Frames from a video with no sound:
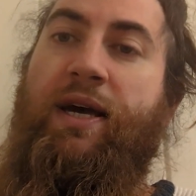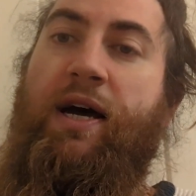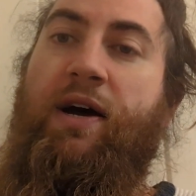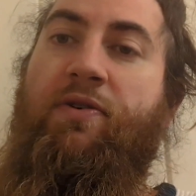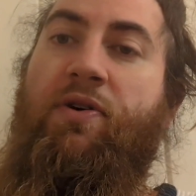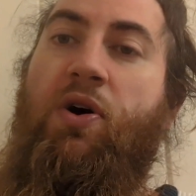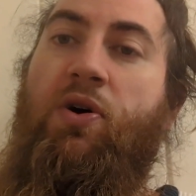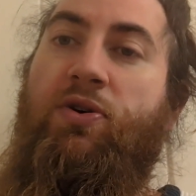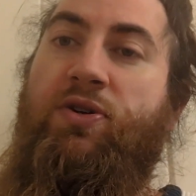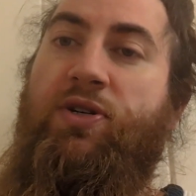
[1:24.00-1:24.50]

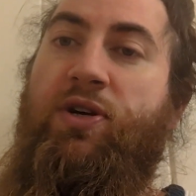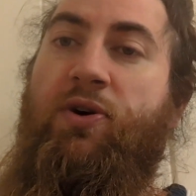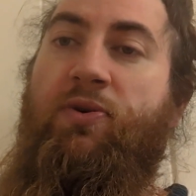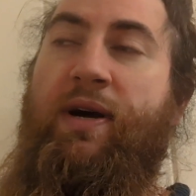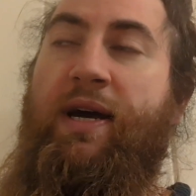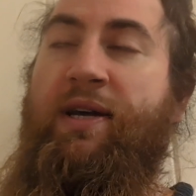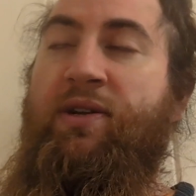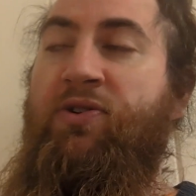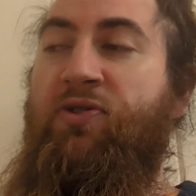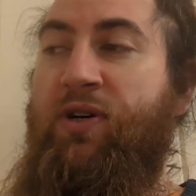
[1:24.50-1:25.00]
are
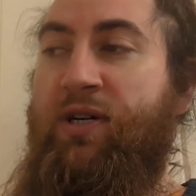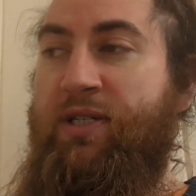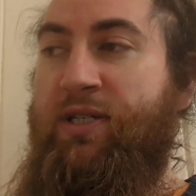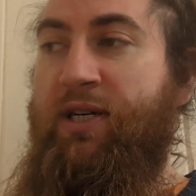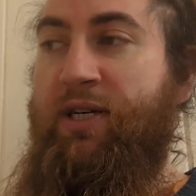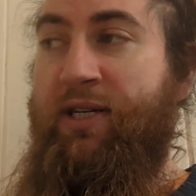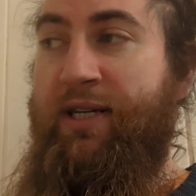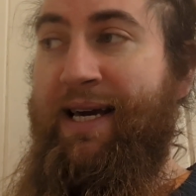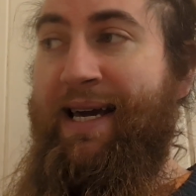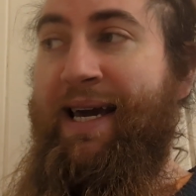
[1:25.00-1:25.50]
also
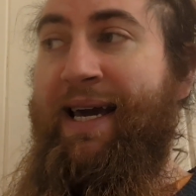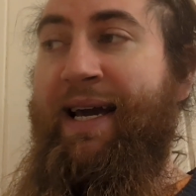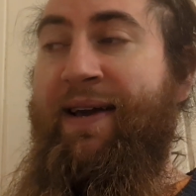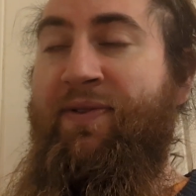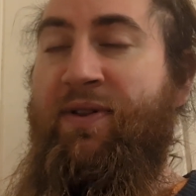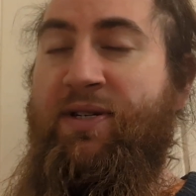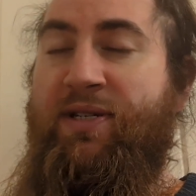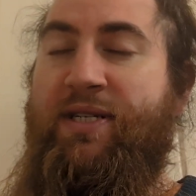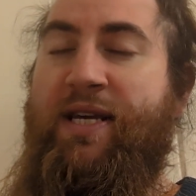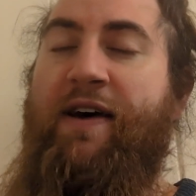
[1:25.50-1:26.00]
interested
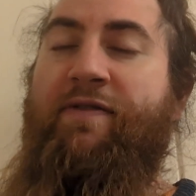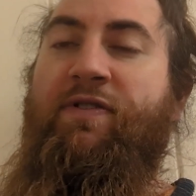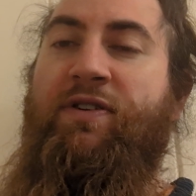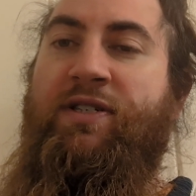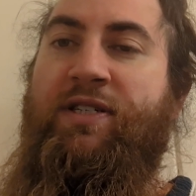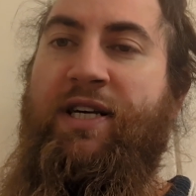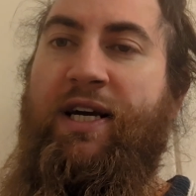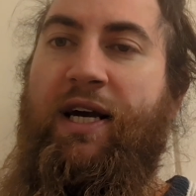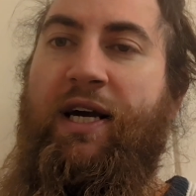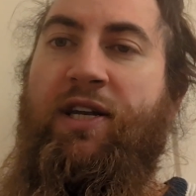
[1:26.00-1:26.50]
in the
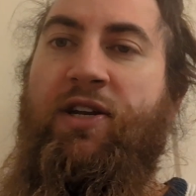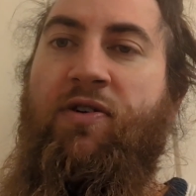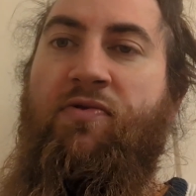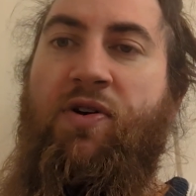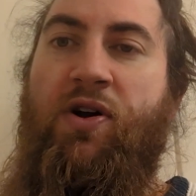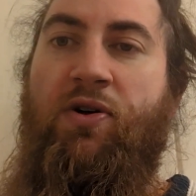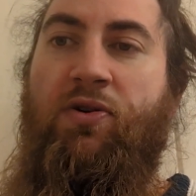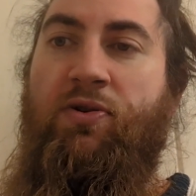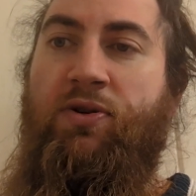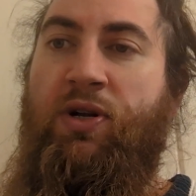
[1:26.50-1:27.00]

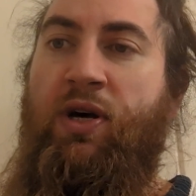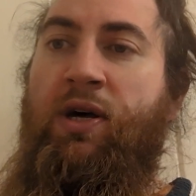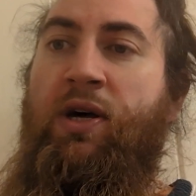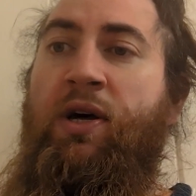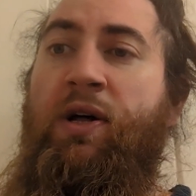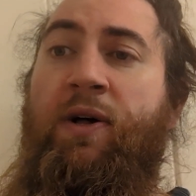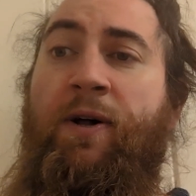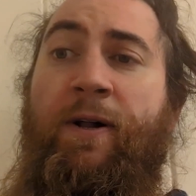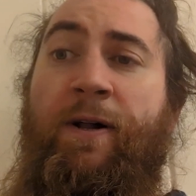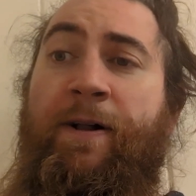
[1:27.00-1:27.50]
17-year-old.
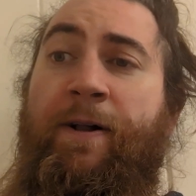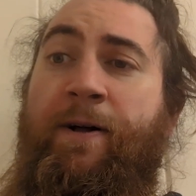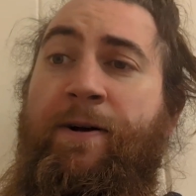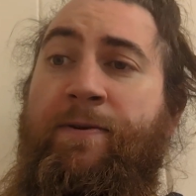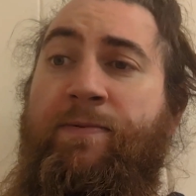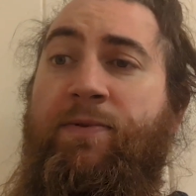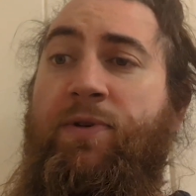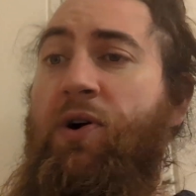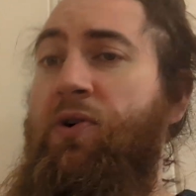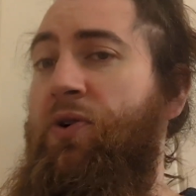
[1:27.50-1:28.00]

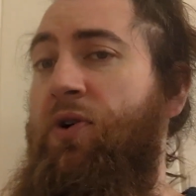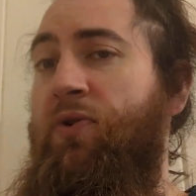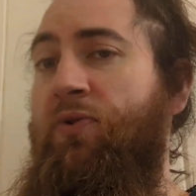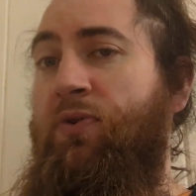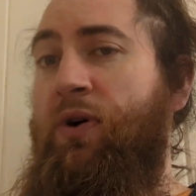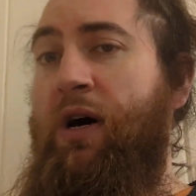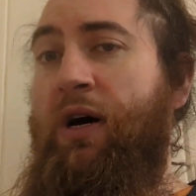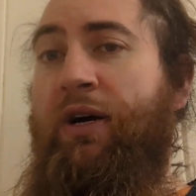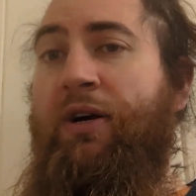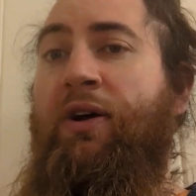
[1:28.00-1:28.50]
Don't
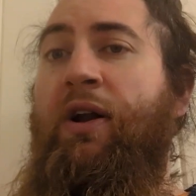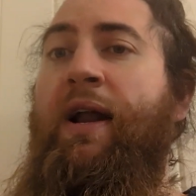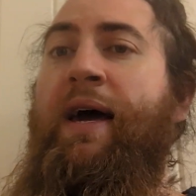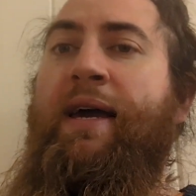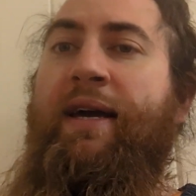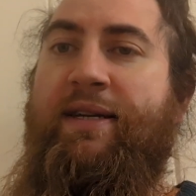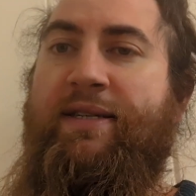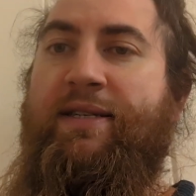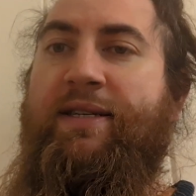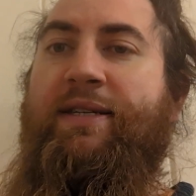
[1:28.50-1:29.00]
know a
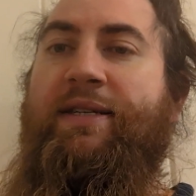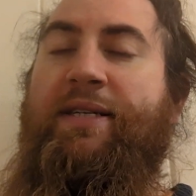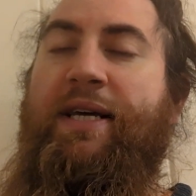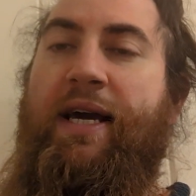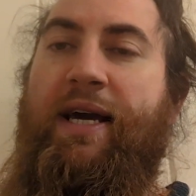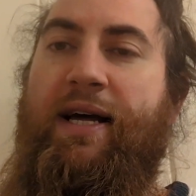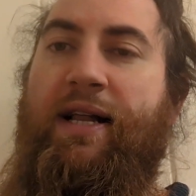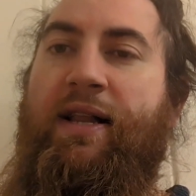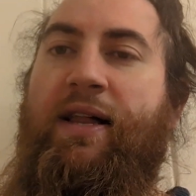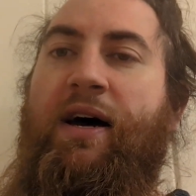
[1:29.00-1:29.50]
great
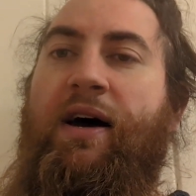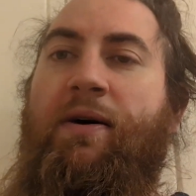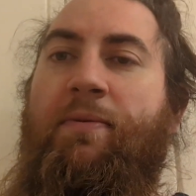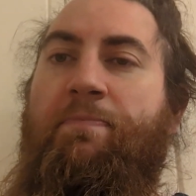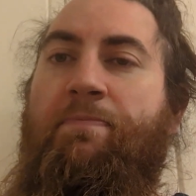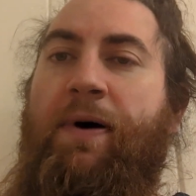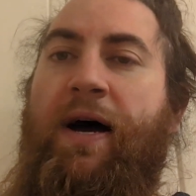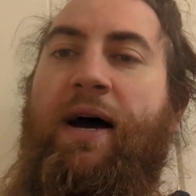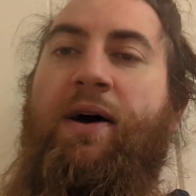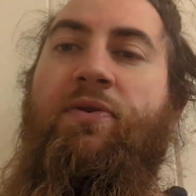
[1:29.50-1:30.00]
deal
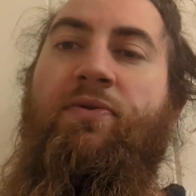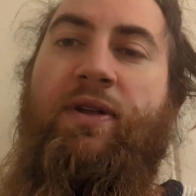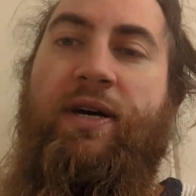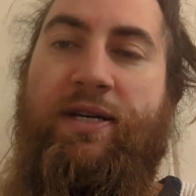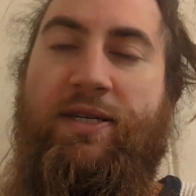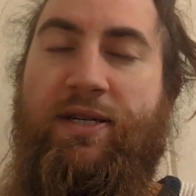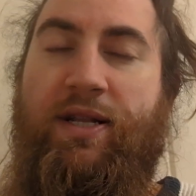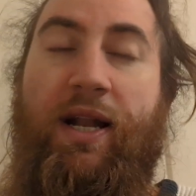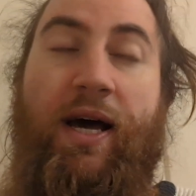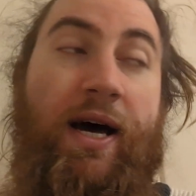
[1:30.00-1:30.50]
about
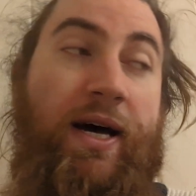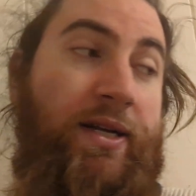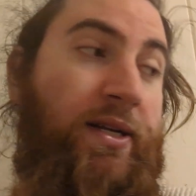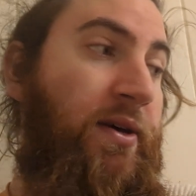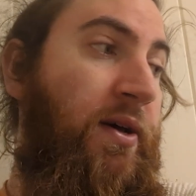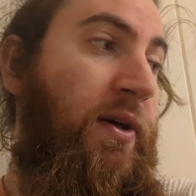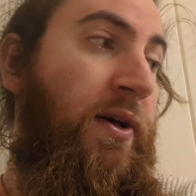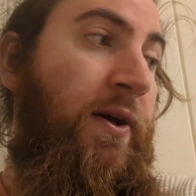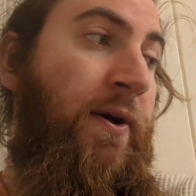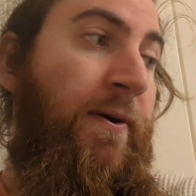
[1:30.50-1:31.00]
this
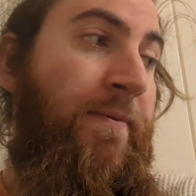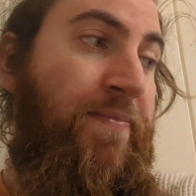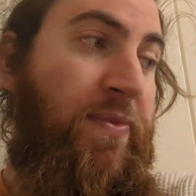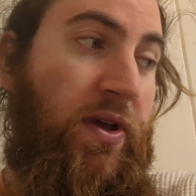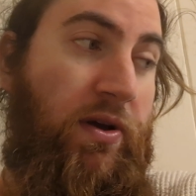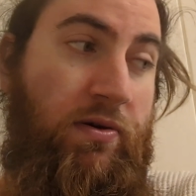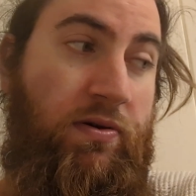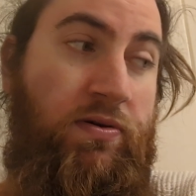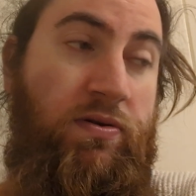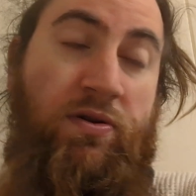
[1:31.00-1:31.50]
lad.
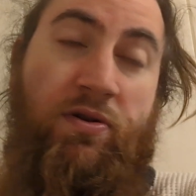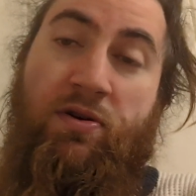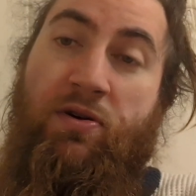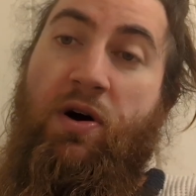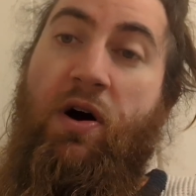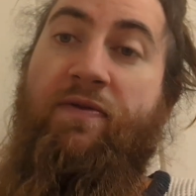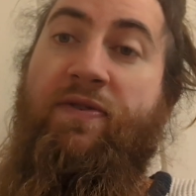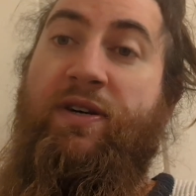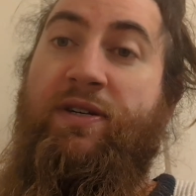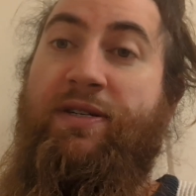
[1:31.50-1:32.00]

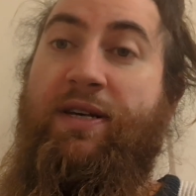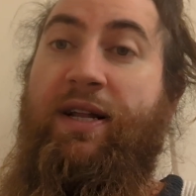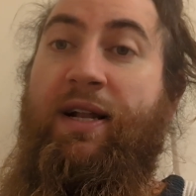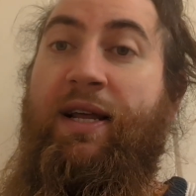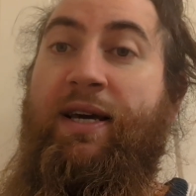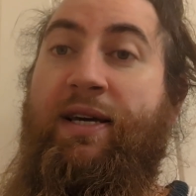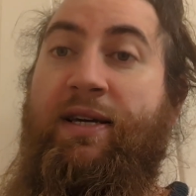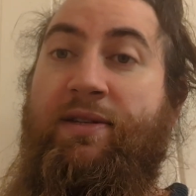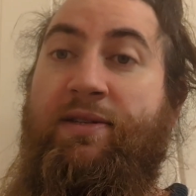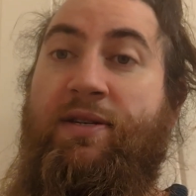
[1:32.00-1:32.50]
Obviously,
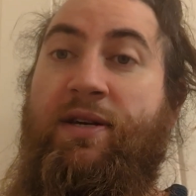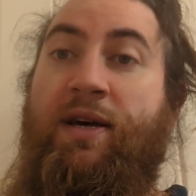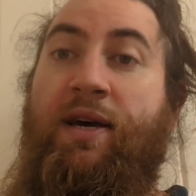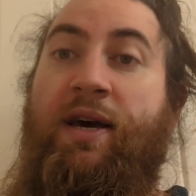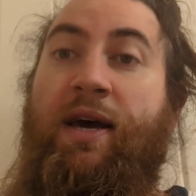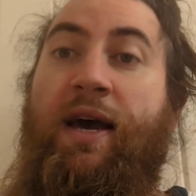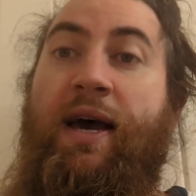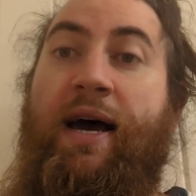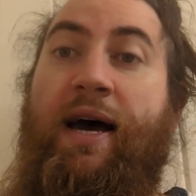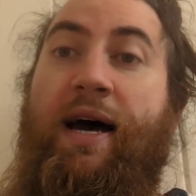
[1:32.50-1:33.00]
Leeds
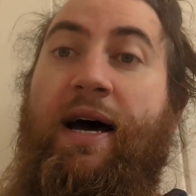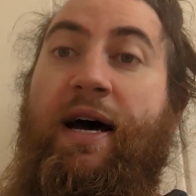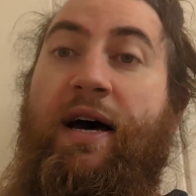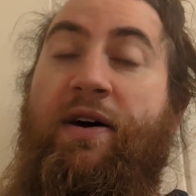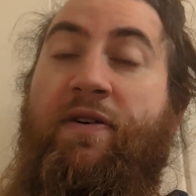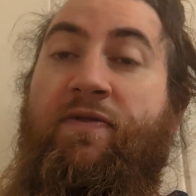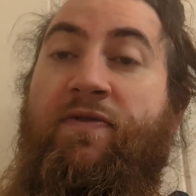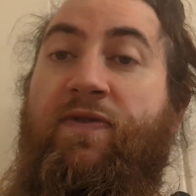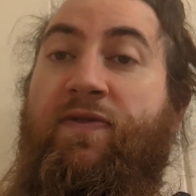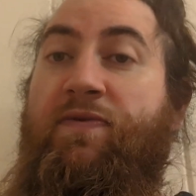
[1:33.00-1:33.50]

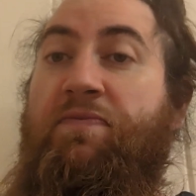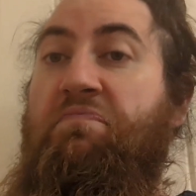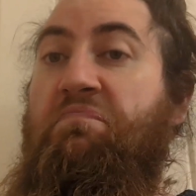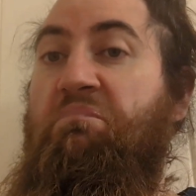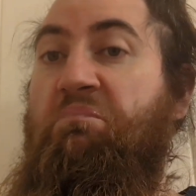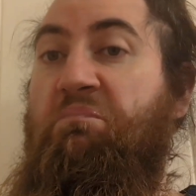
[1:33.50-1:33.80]
have